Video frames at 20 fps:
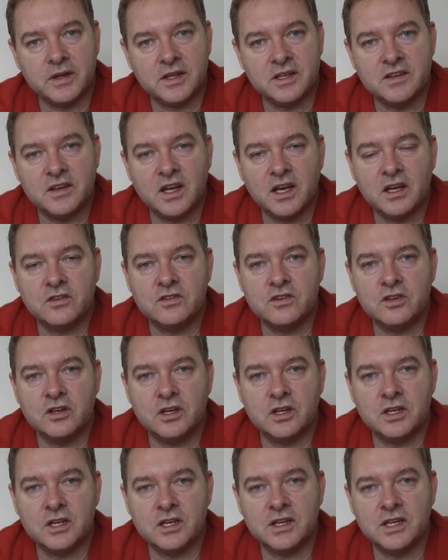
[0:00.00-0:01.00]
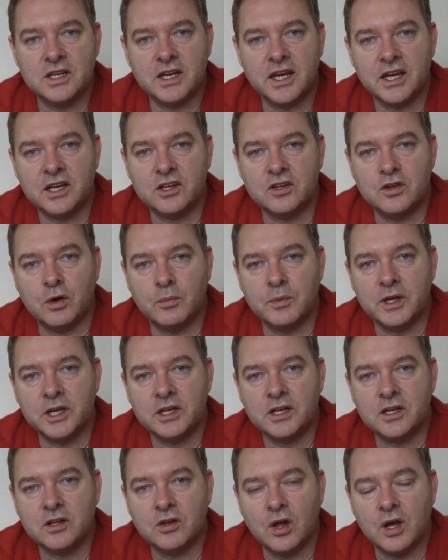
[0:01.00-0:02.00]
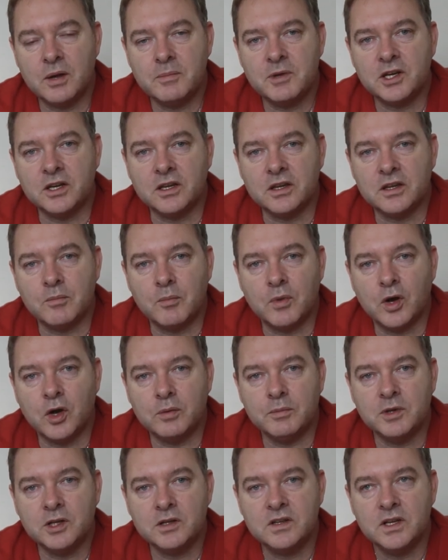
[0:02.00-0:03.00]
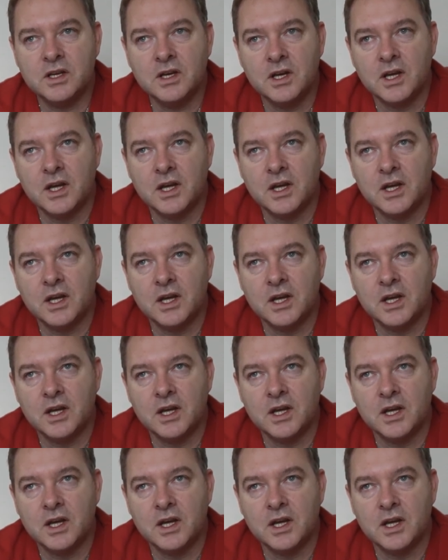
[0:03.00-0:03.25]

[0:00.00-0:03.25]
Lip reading: the downturn in the economic climate at the moment,